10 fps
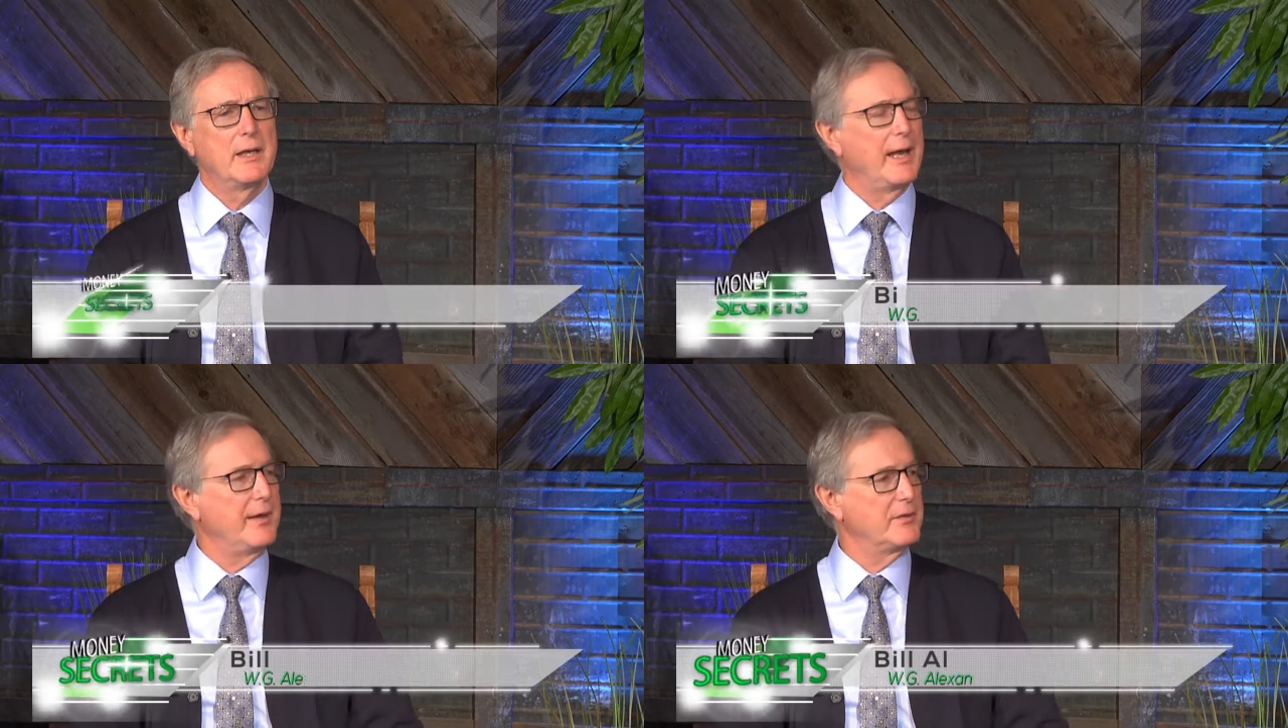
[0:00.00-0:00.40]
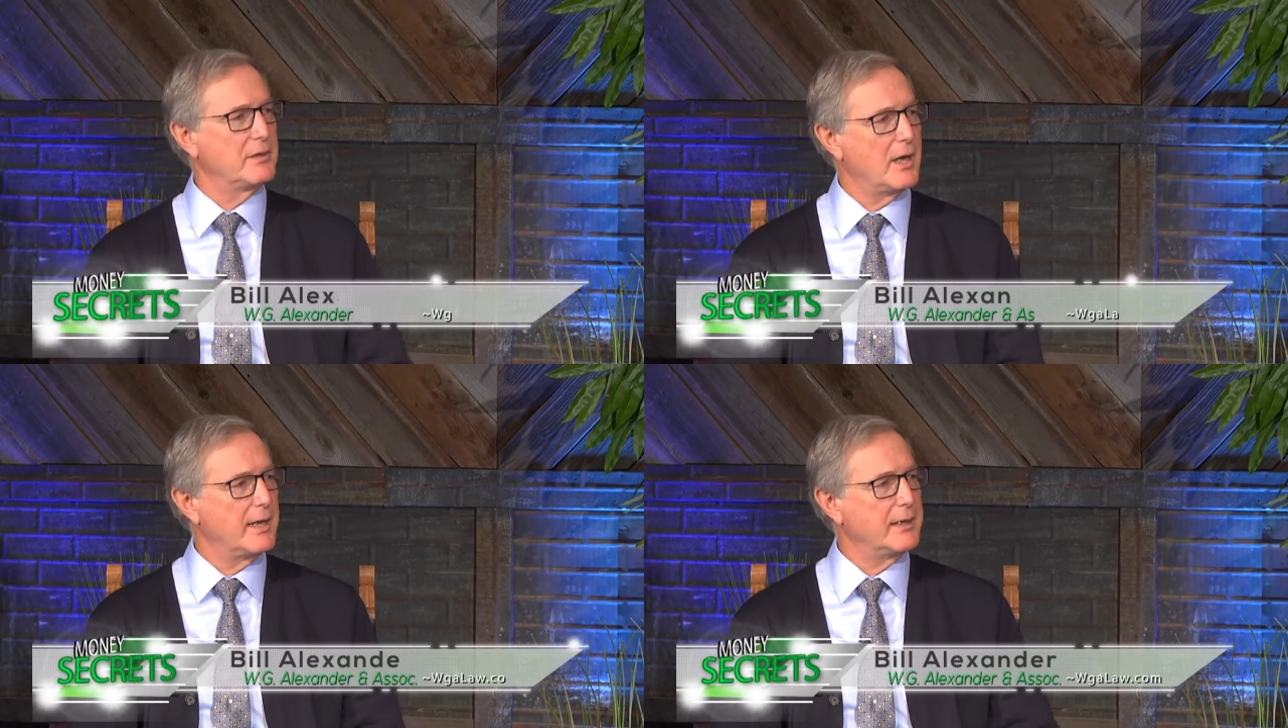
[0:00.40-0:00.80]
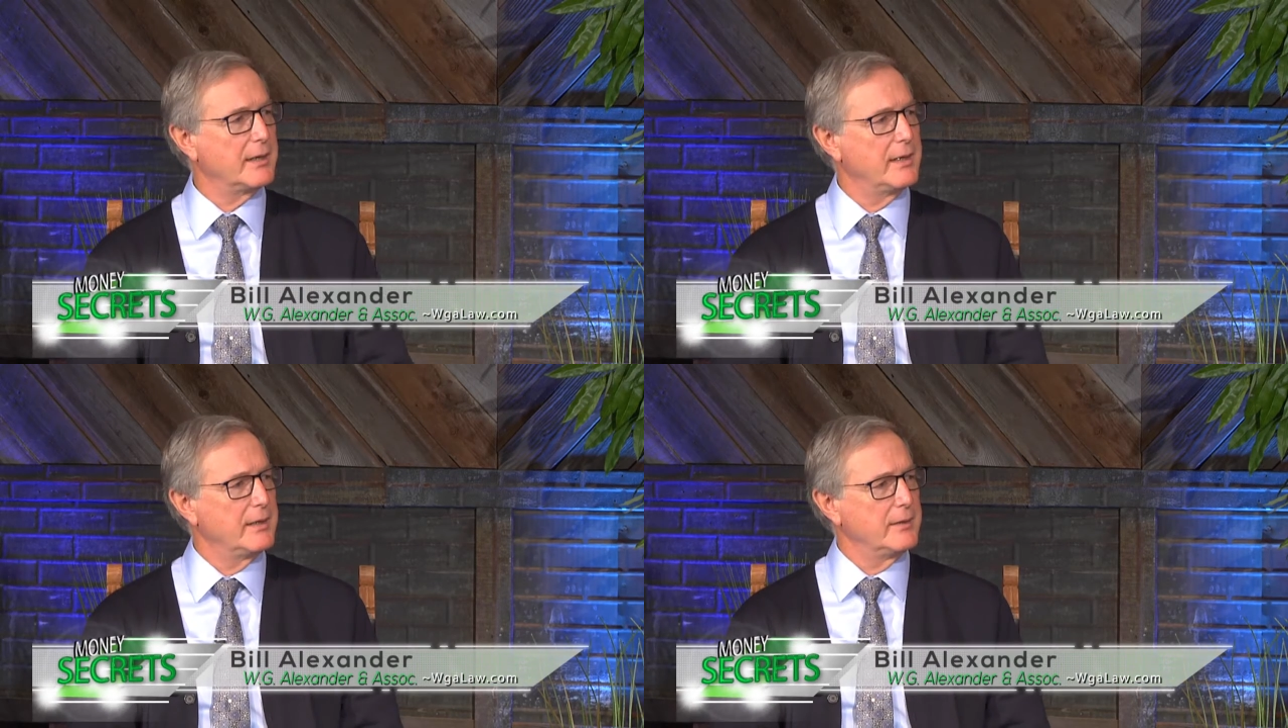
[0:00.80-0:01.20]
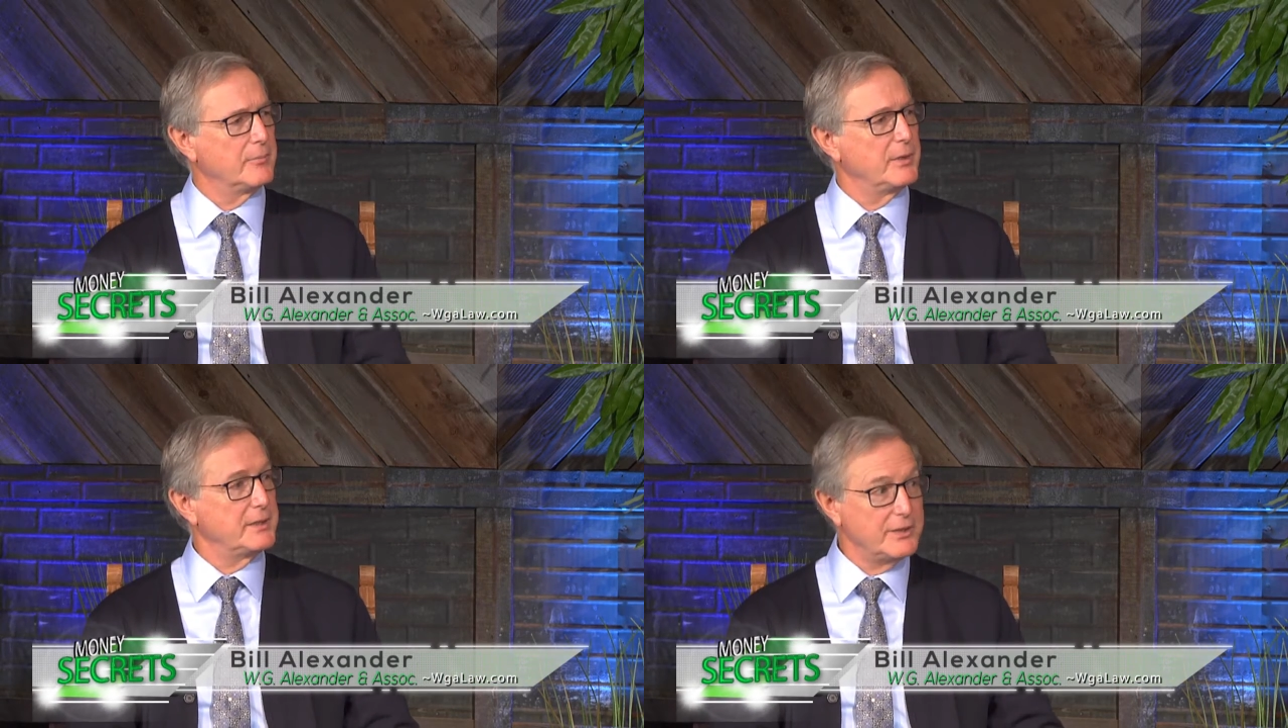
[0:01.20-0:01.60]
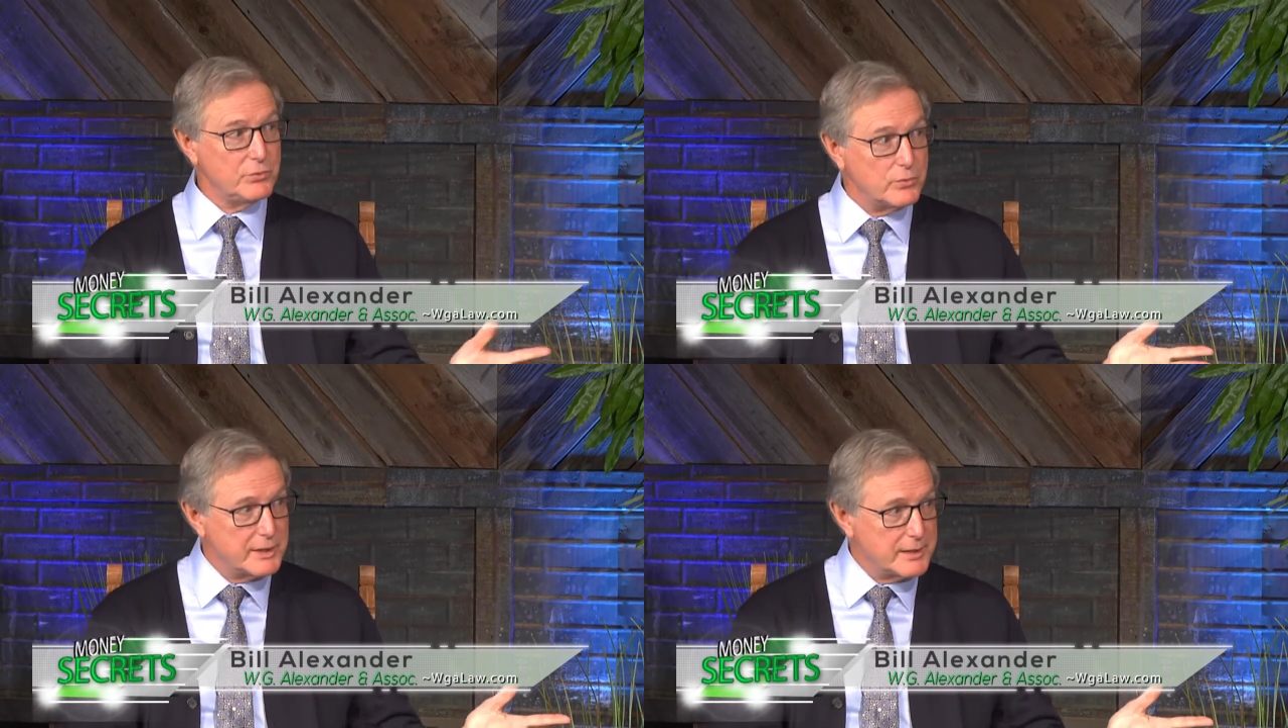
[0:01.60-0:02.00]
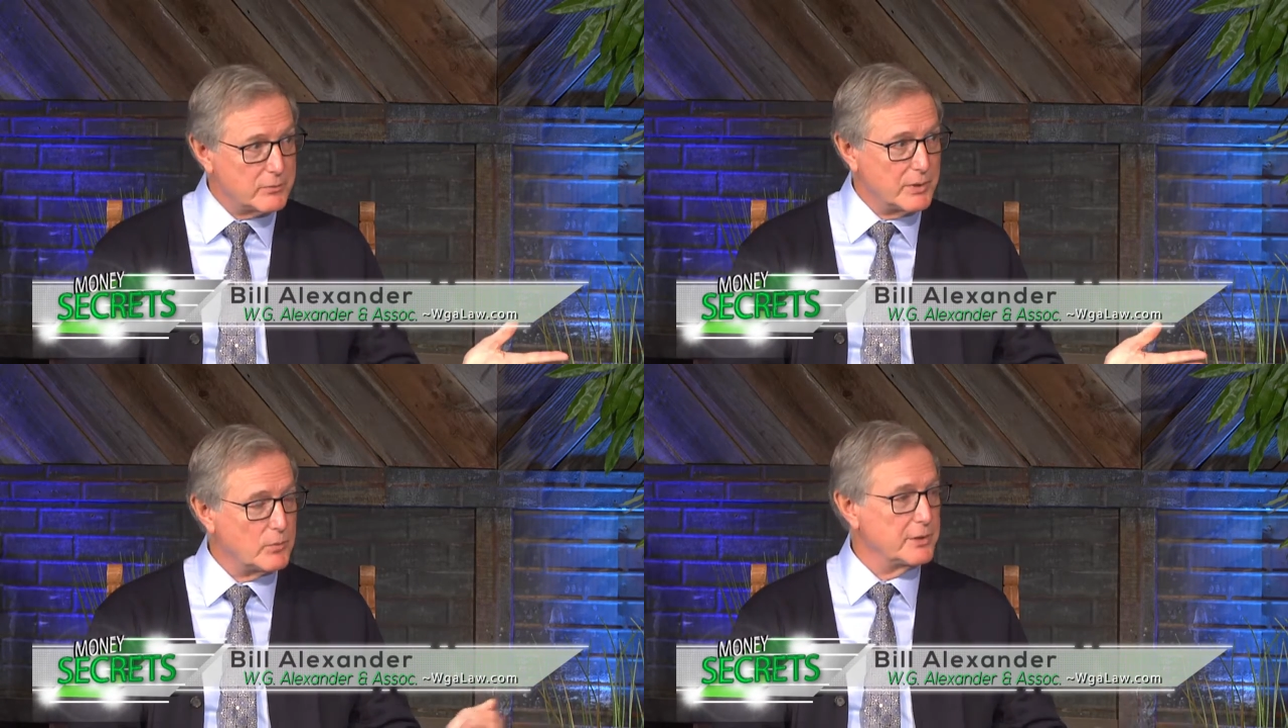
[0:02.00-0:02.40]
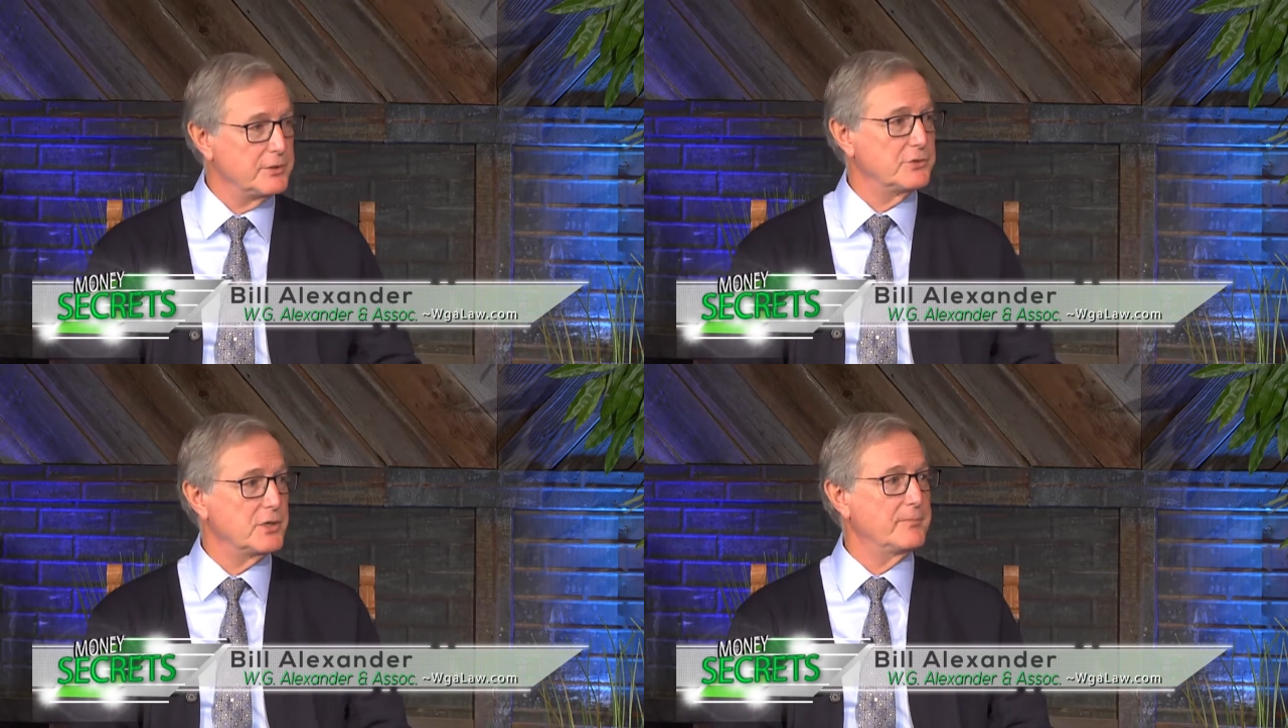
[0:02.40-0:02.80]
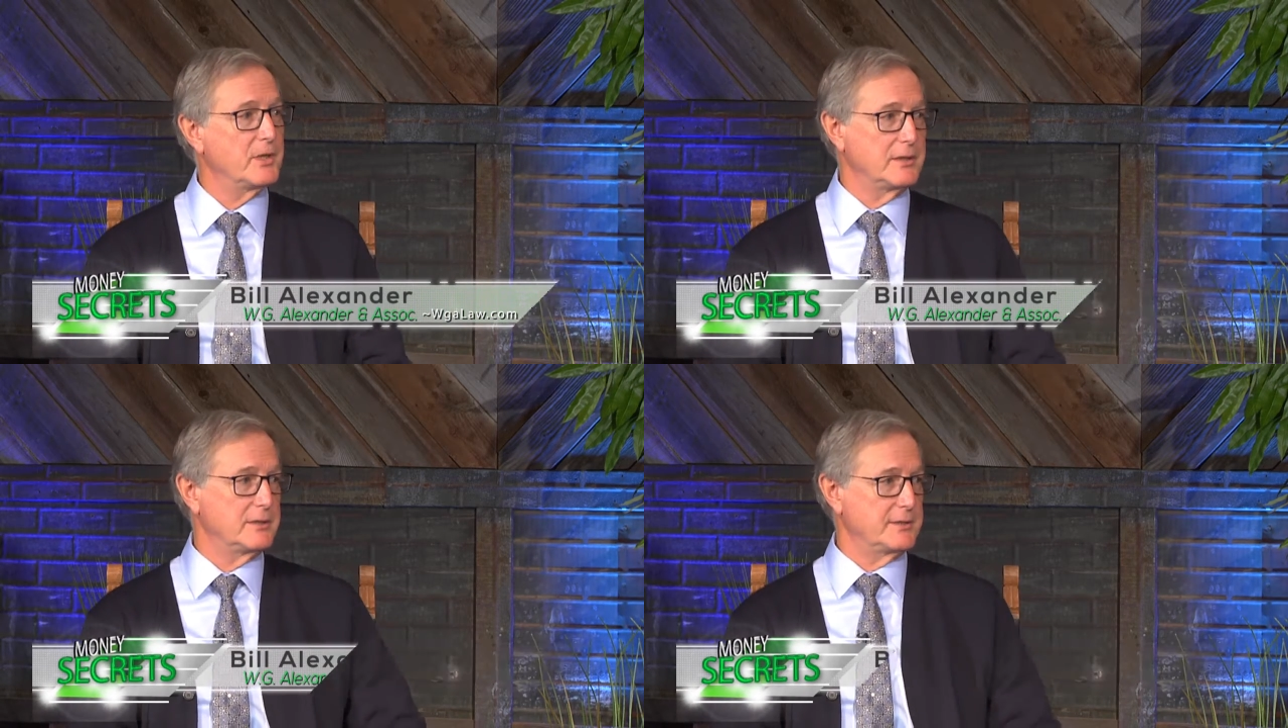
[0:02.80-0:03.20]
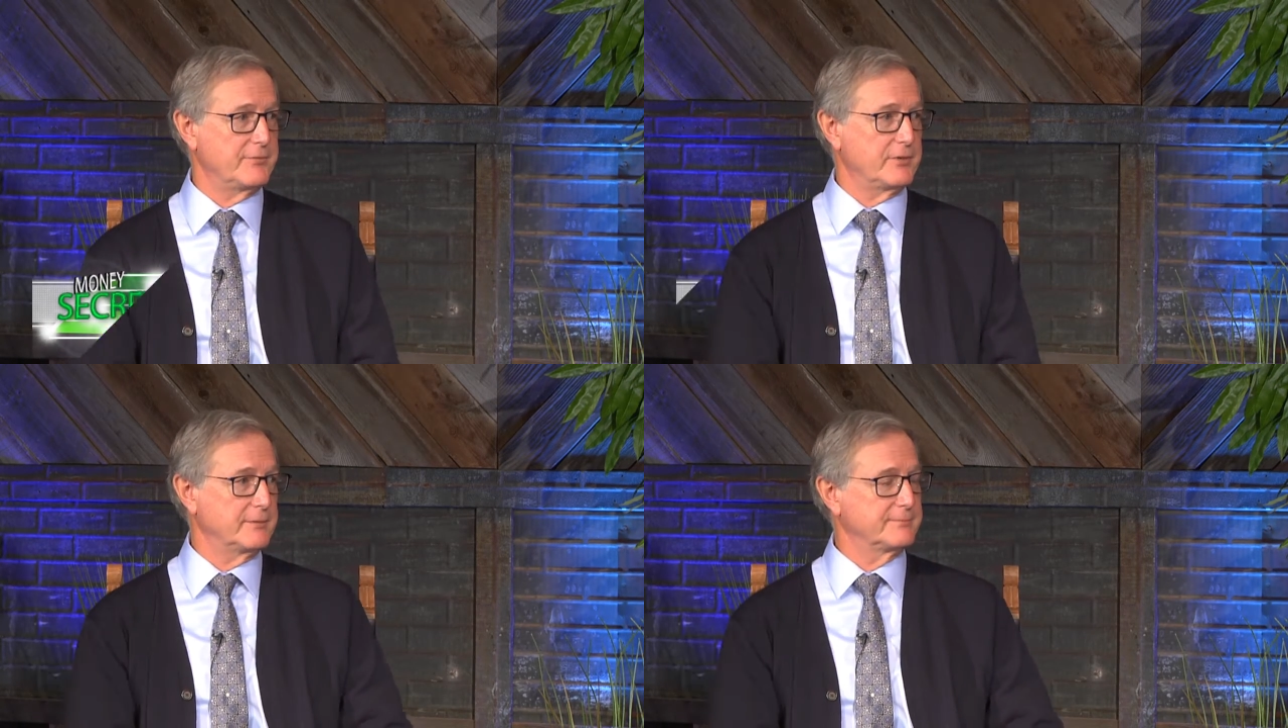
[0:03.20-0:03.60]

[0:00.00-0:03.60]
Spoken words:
and the like. But this week we want to do something a little different.